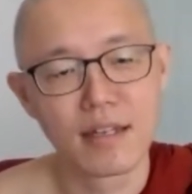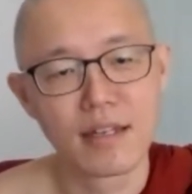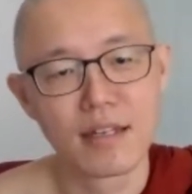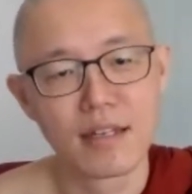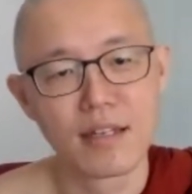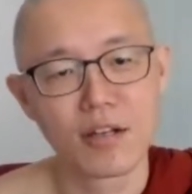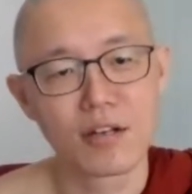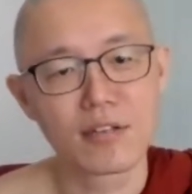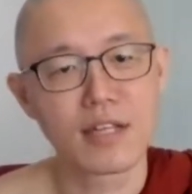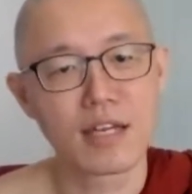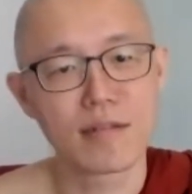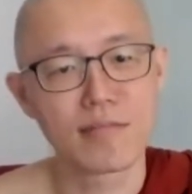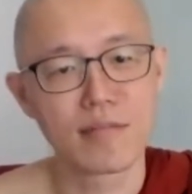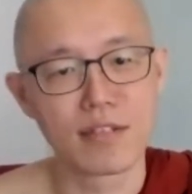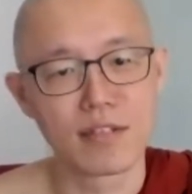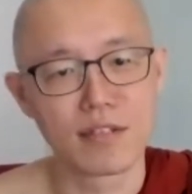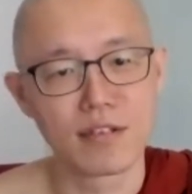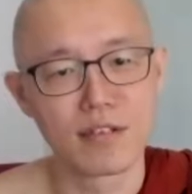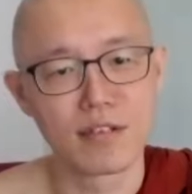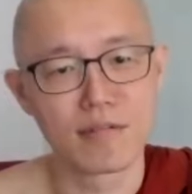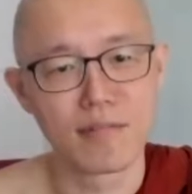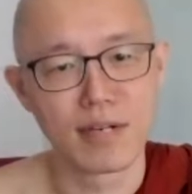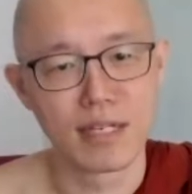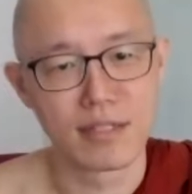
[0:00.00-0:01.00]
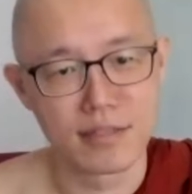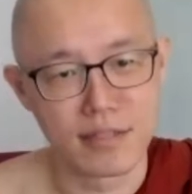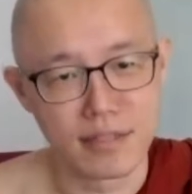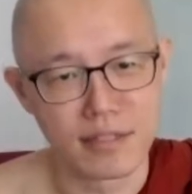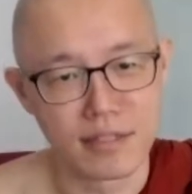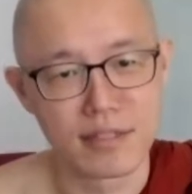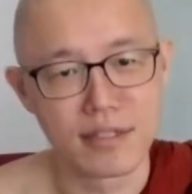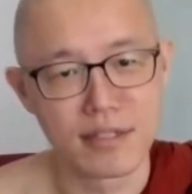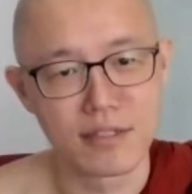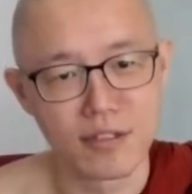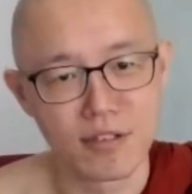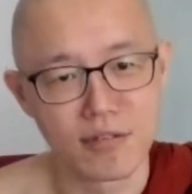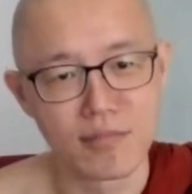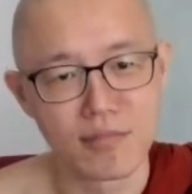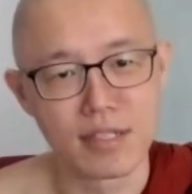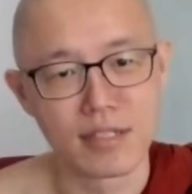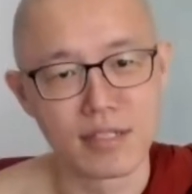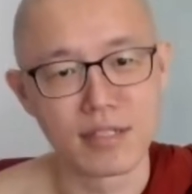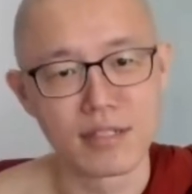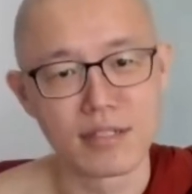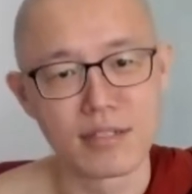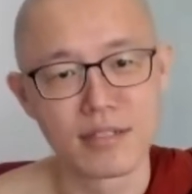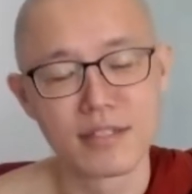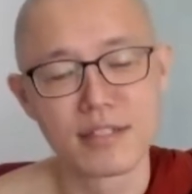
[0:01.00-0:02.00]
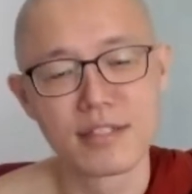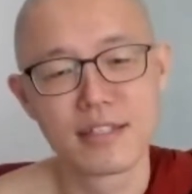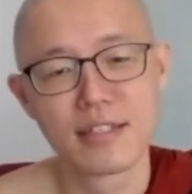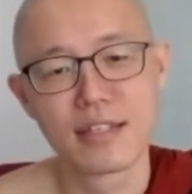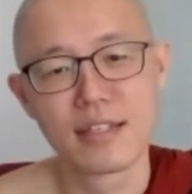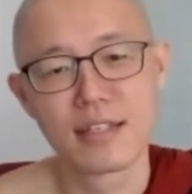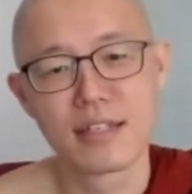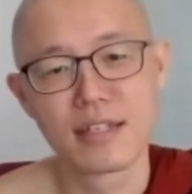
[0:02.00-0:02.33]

Long time ago, my sister told me this.